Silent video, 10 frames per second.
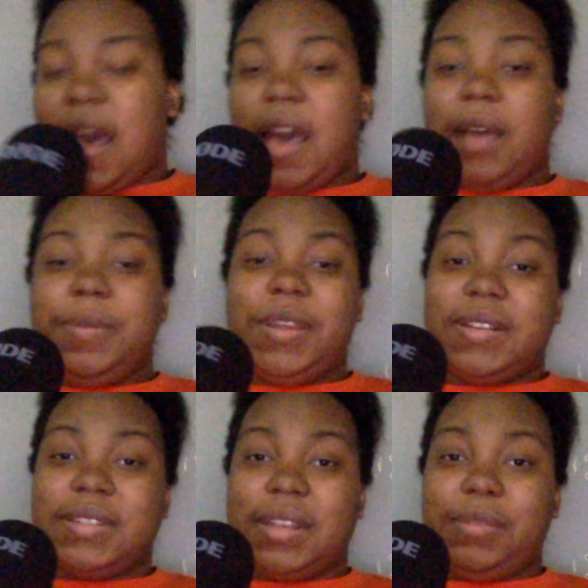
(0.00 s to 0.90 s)
I'll be
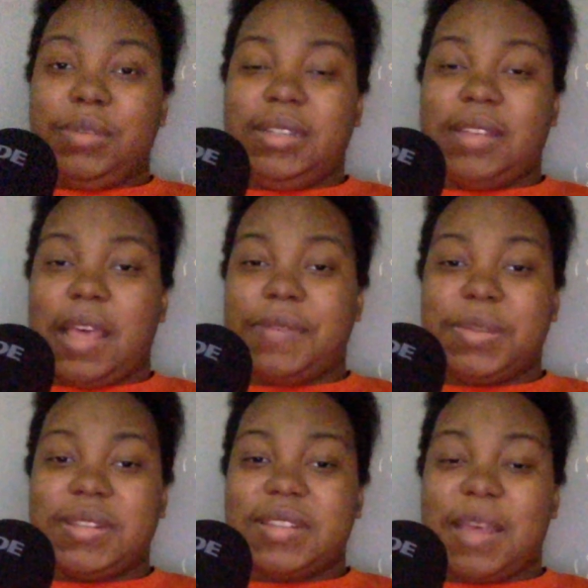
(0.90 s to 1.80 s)
honest, I really laughed when
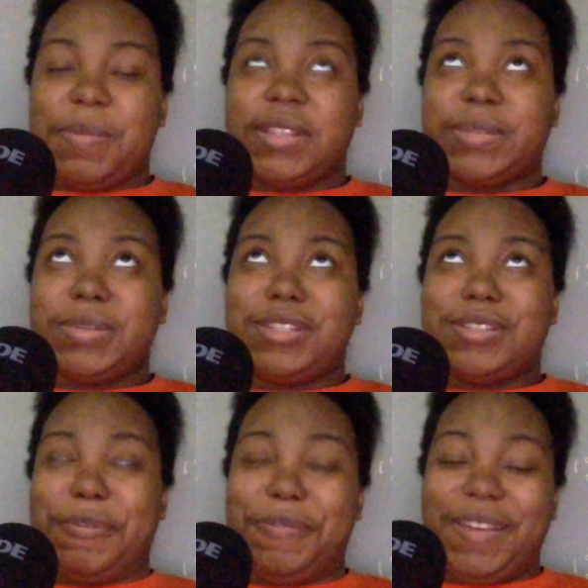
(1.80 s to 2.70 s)
this happened. This was
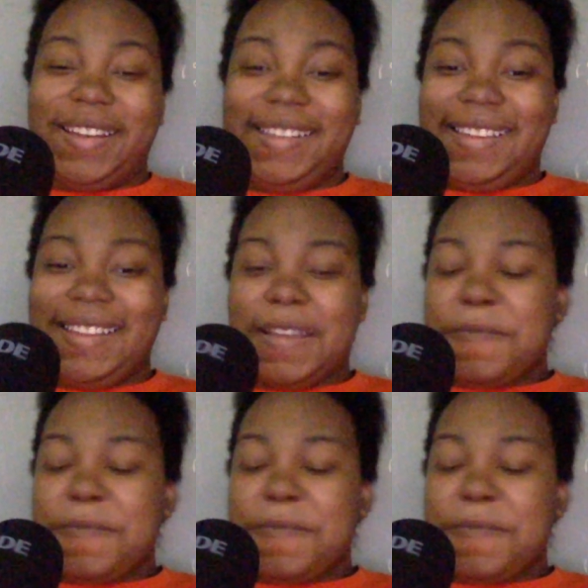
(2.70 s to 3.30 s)
so funny.